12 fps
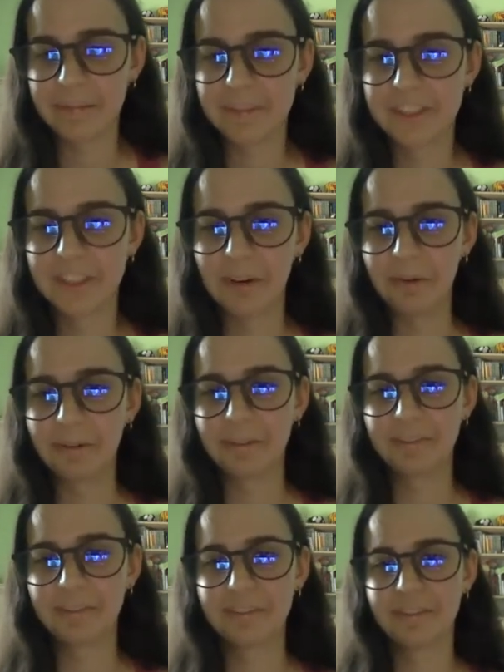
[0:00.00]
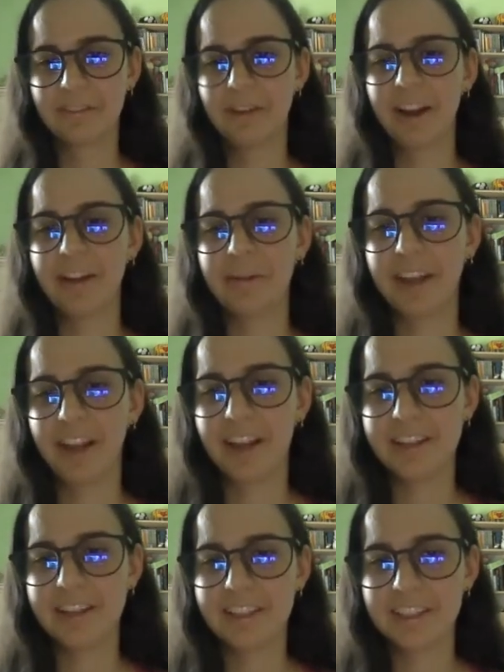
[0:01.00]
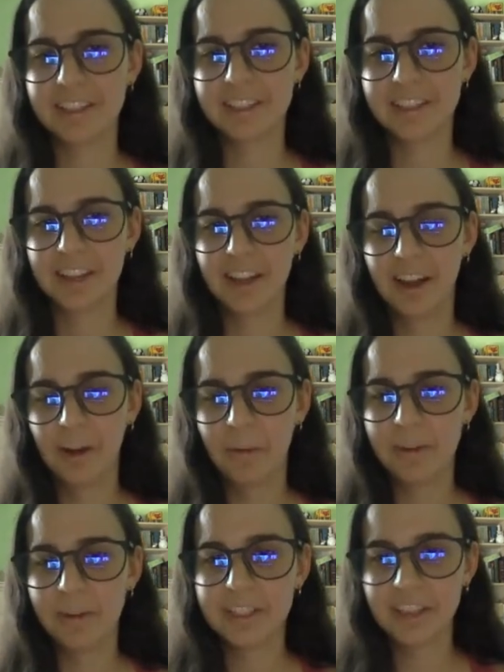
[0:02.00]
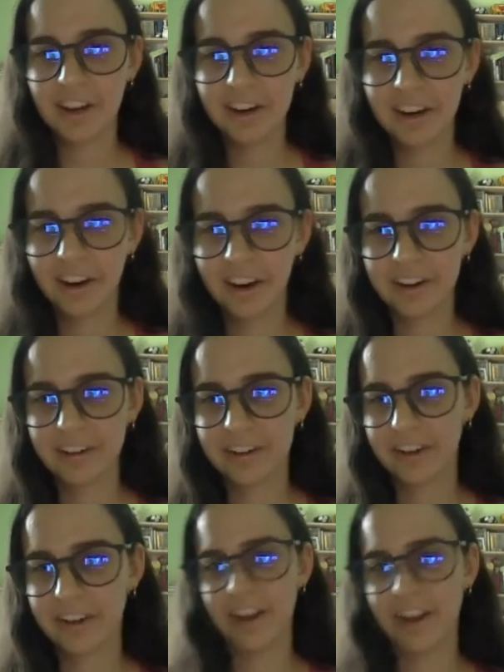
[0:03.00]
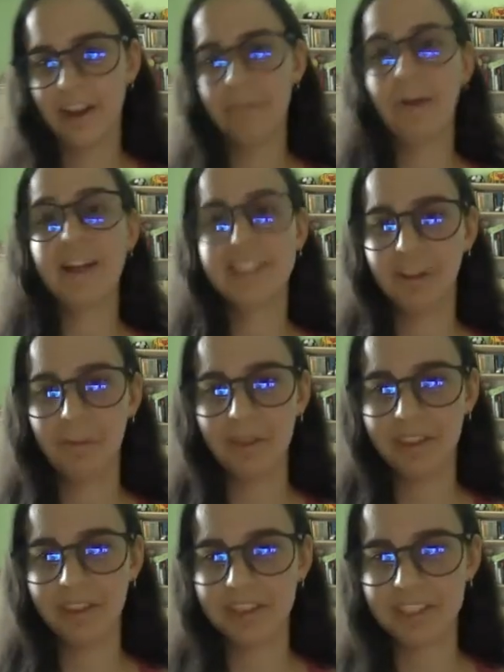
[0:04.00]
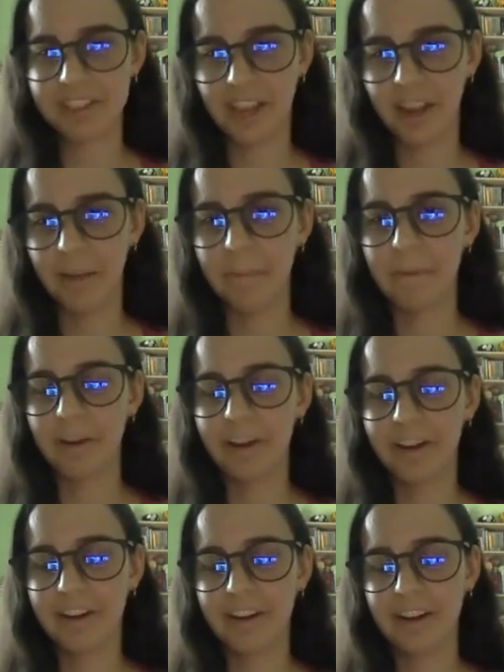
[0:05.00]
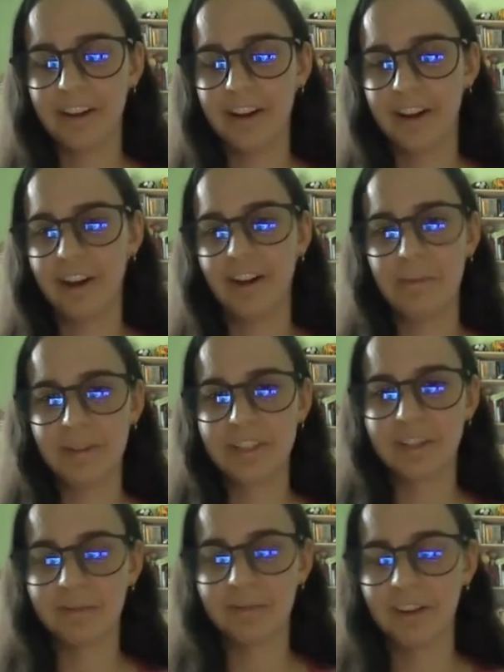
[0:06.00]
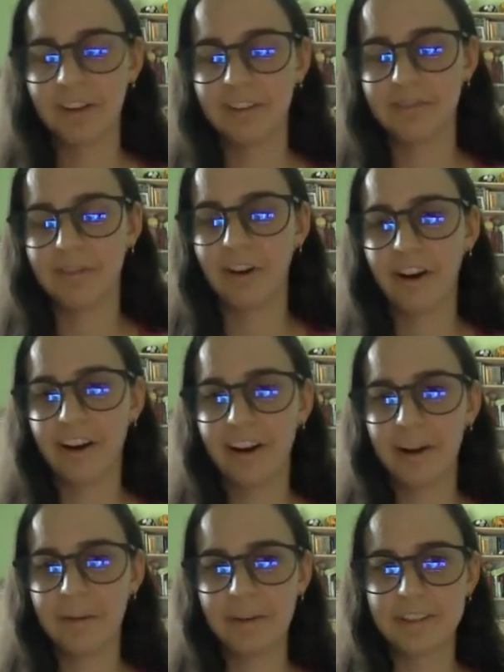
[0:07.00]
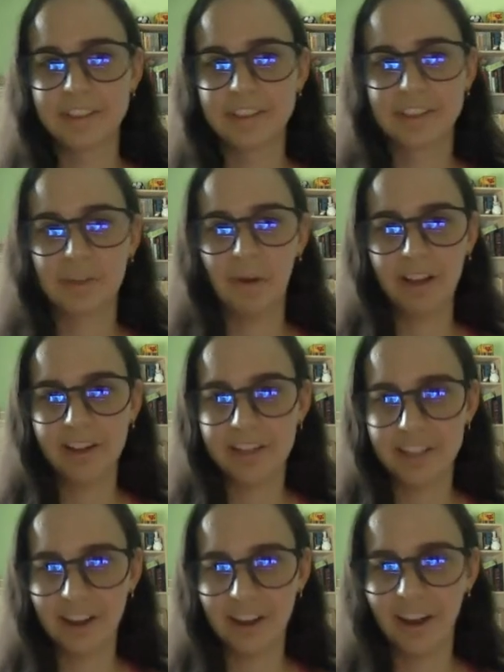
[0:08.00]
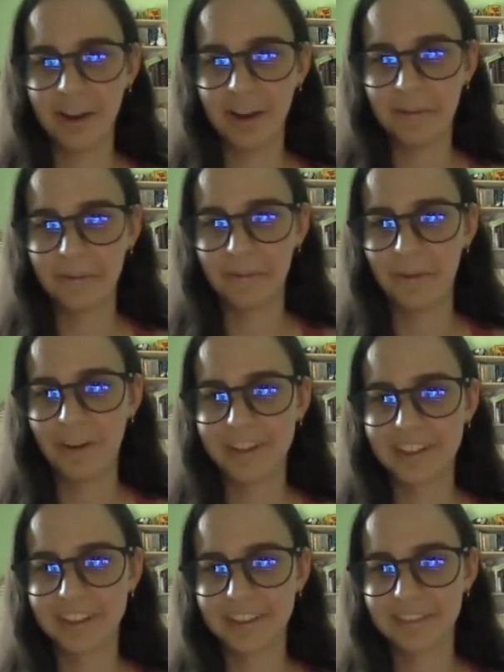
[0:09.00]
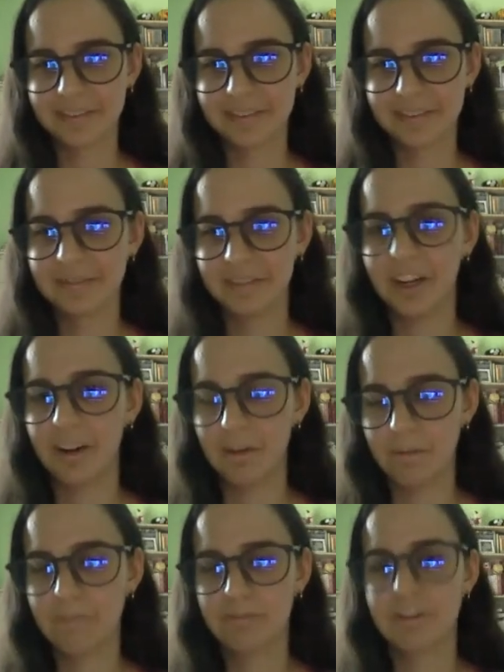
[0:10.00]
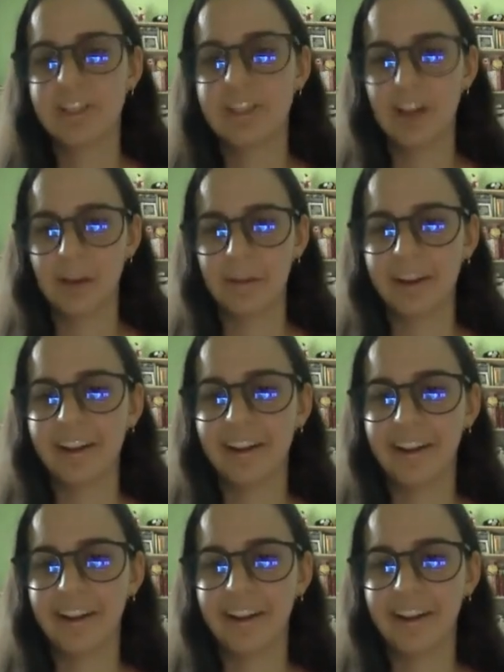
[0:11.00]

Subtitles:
So, right, when Candace was younger, it might still be the same, but it could be different. For her, it was quality time was, predominant.